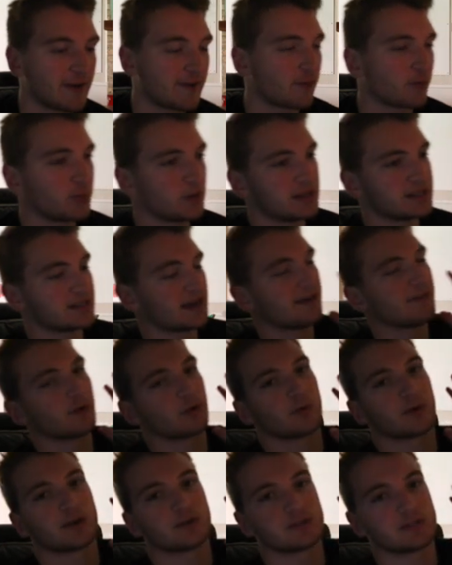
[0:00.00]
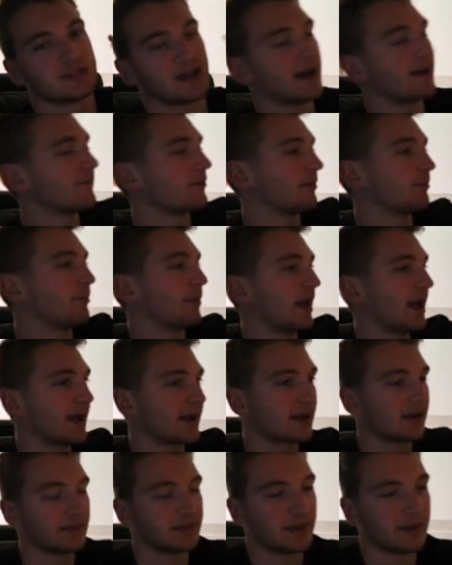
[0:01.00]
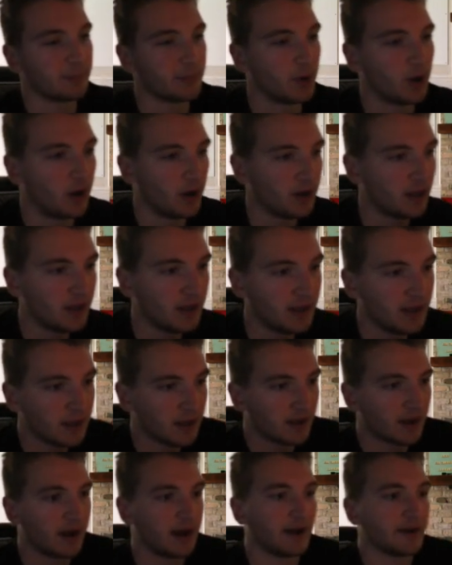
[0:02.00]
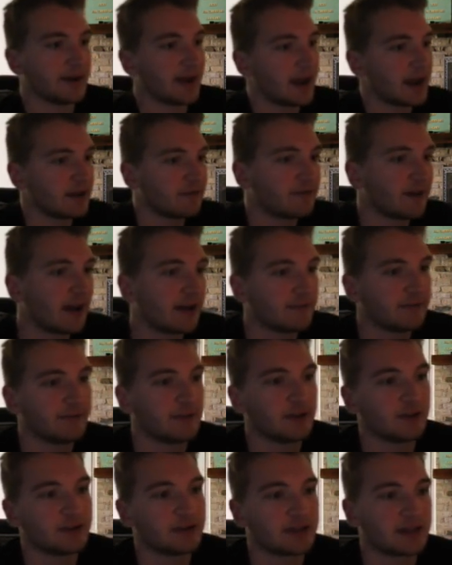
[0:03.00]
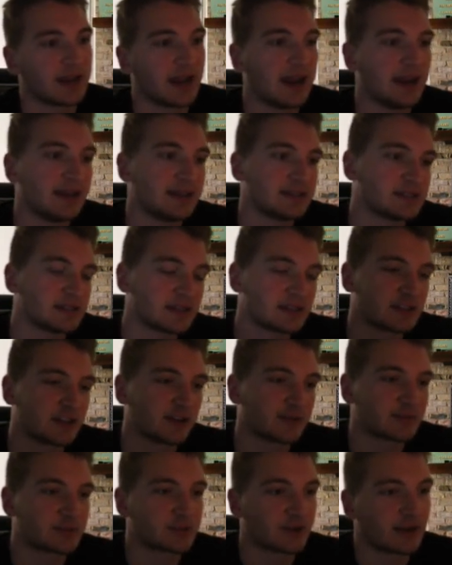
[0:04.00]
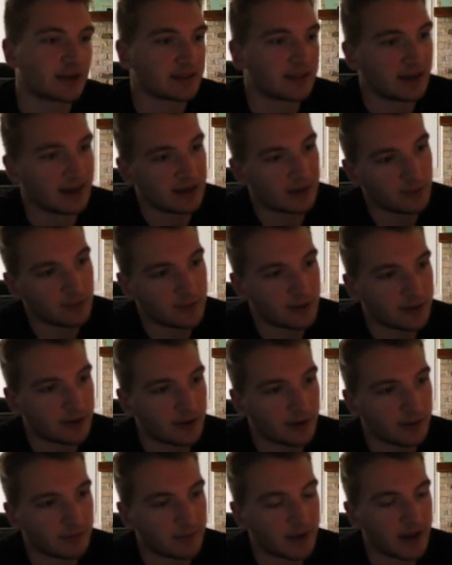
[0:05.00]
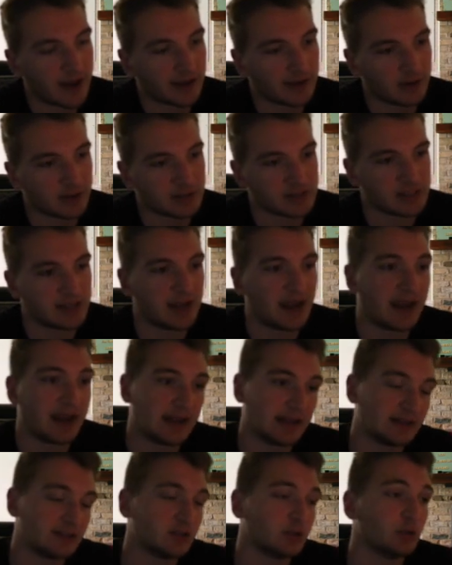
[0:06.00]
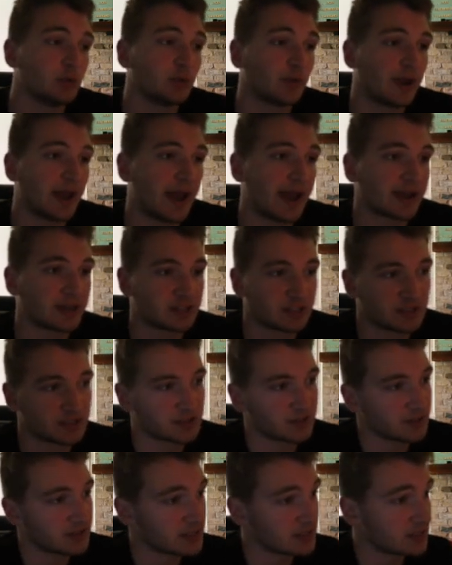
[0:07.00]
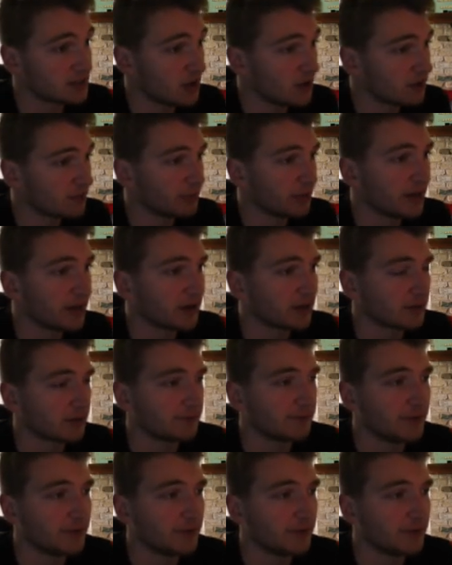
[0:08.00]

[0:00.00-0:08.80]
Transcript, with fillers: favorite plays ever when he was diving back on that ball. Uh, 95 fielding, 86 arm strength, 81 arm accuracy, 82 reaction. So it's a solid player in the